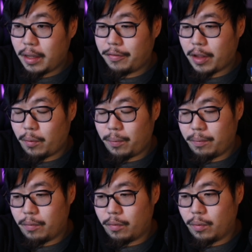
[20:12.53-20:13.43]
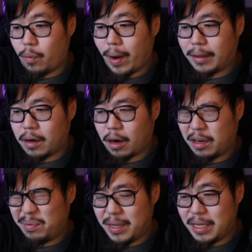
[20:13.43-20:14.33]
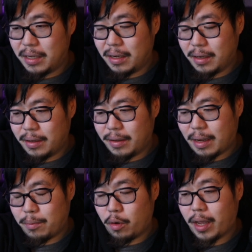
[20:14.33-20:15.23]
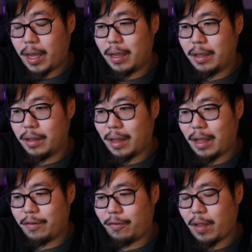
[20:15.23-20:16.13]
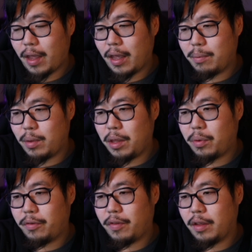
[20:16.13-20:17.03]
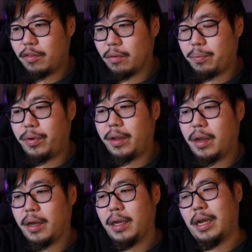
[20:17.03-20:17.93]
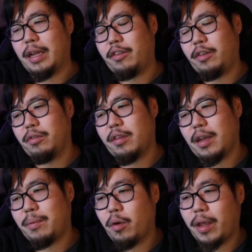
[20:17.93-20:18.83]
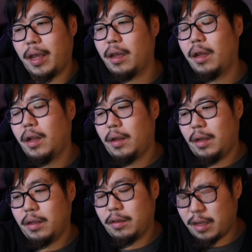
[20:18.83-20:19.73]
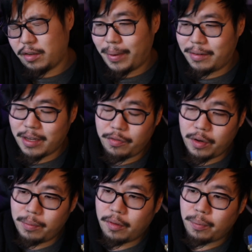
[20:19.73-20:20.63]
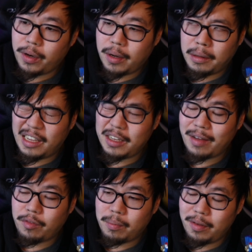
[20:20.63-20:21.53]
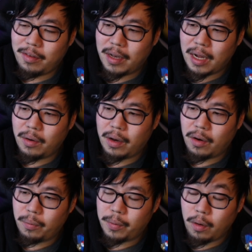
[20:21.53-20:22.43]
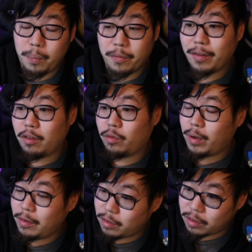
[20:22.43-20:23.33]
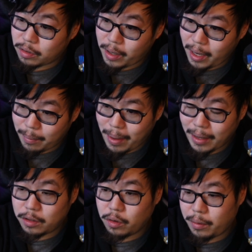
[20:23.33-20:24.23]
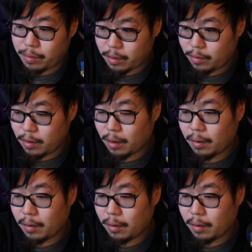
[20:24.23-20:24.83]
If they red card me, I'm okay. If they hit me with the Sabrina, I still think I'm okay. Doesn't make sense for them to Sabrina. They just have to Misty now and hope to... Oh, Professor's Research. Okay, I'm actually okay with this.